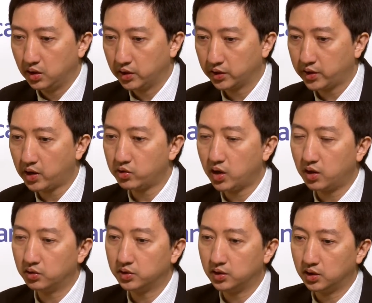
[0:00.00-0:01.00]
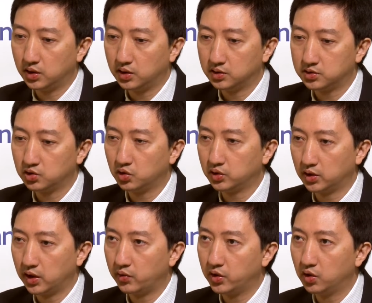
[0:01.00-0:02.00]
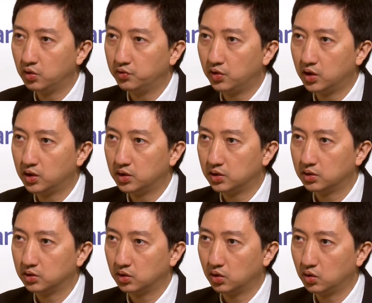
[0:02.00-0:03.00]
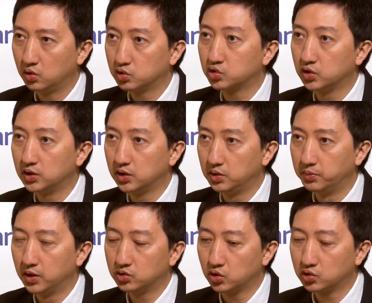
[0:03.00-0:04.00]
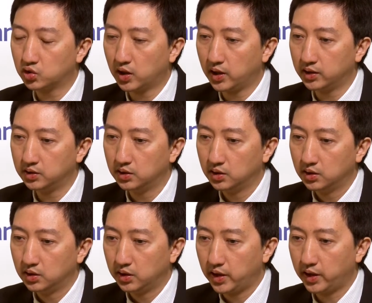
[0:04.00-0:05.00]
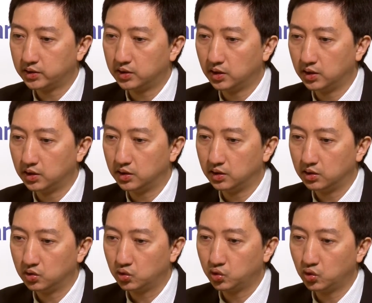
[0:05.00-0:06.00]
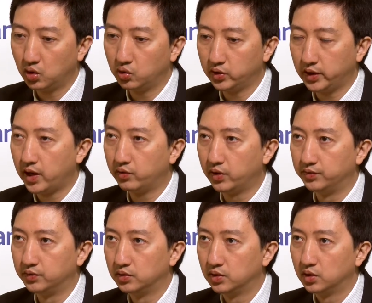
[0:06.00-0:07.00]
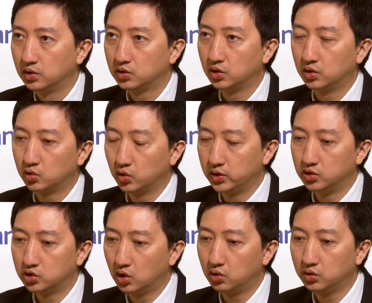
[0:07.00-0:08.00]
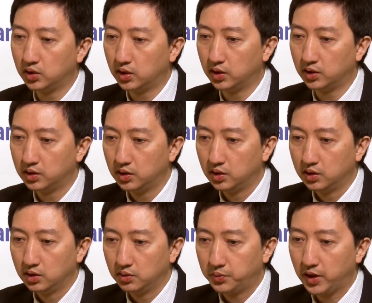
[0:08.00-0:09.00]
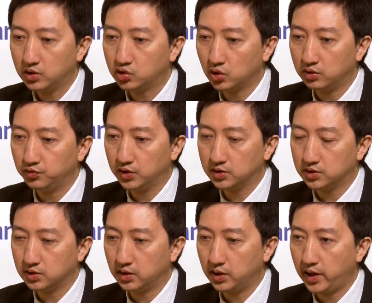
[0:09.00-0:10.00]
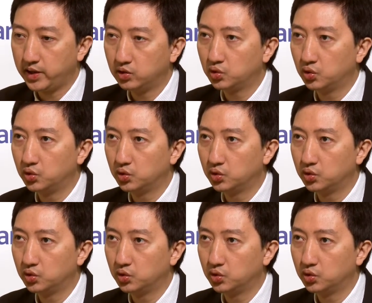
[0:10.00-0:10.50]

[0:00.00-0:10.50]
uh carry out the CTONG 11 over uh, 003 emerging trial at the 2011 to, to enroll the Patient with N2